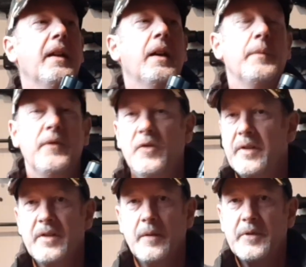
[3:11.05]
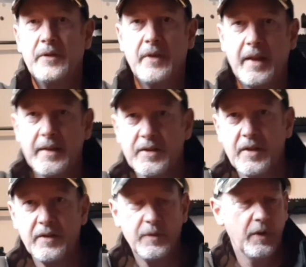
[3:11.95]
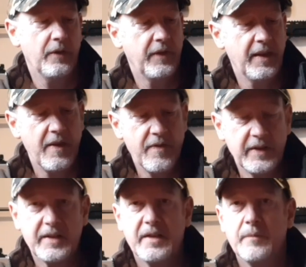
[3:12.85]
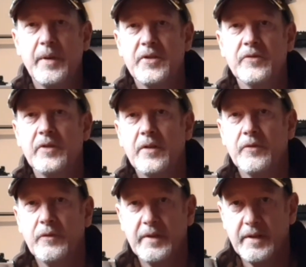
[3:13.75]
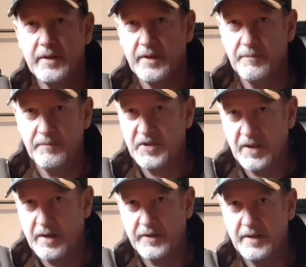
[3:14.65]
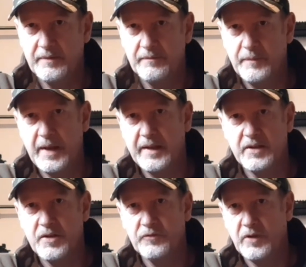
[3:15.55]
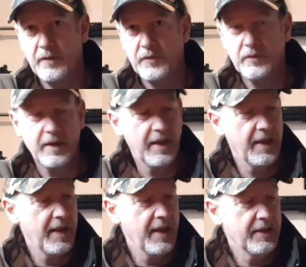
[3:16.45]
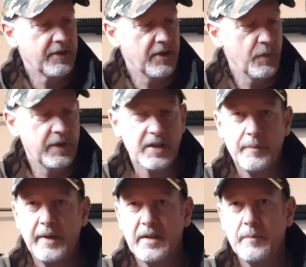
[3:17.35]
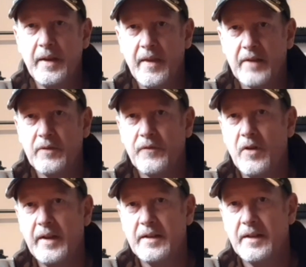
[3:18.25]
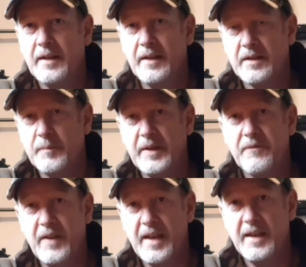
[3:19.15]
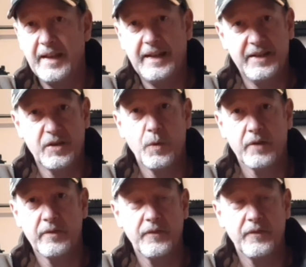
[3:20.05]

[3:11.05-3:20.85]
If you've got the time to do that, it's certainly worth it. This is a budget rifle. This is a starter package rifle, so you wouldn't expect it to be that refined. To be fair, it is quite